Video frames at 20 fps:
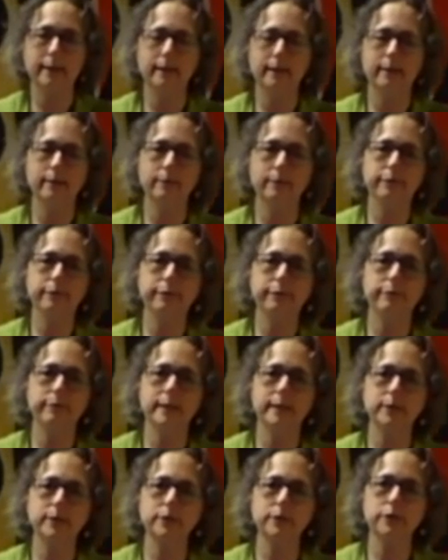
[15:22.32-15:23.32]
of,
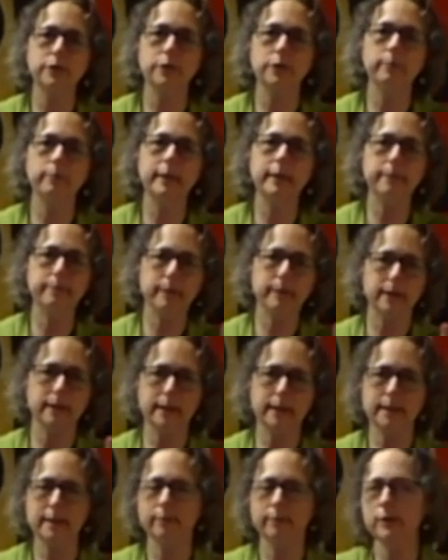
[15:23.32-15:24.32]
in so many
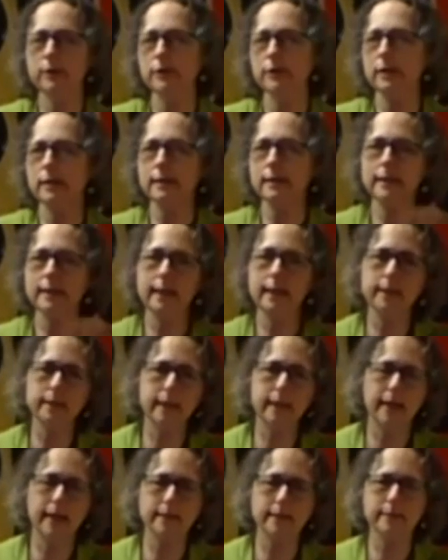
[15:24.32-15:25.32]
buildings, and we saw stained
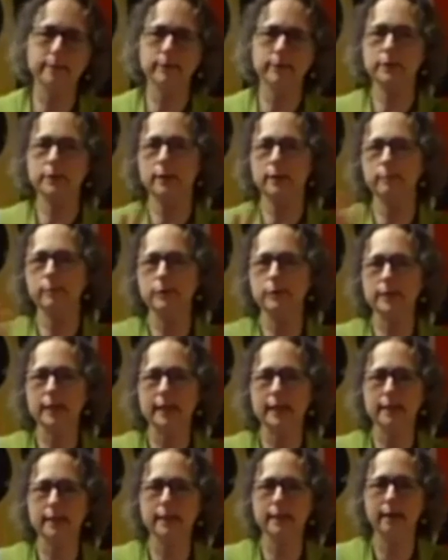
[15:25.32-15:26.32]
glass and we saw
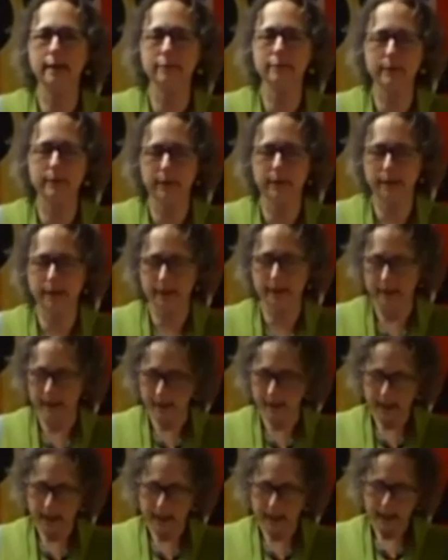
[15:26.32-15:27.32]
mosaics everywhere.
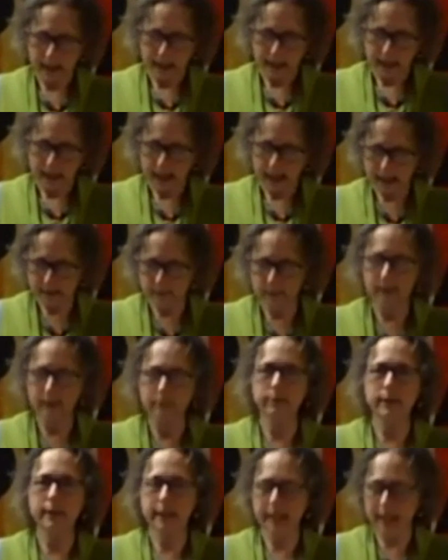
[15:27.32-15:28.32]
And when
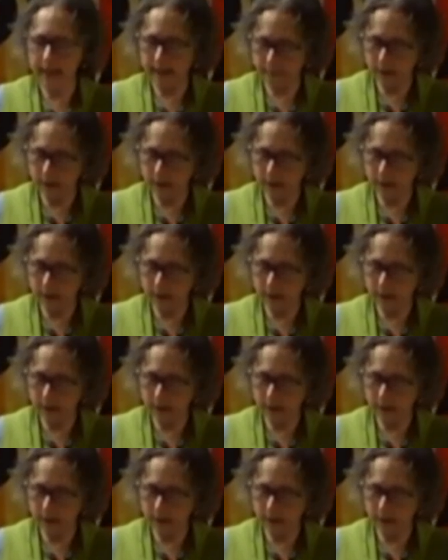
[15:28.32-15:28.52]
we came